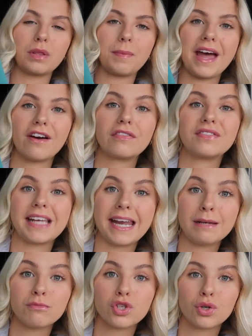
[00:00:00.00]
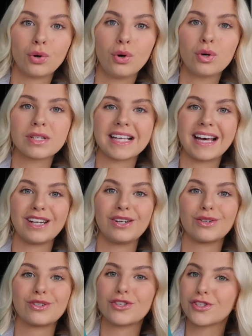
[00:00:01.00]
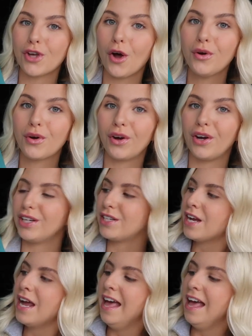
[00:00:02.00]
with a pair of denim shorts and it looked so good.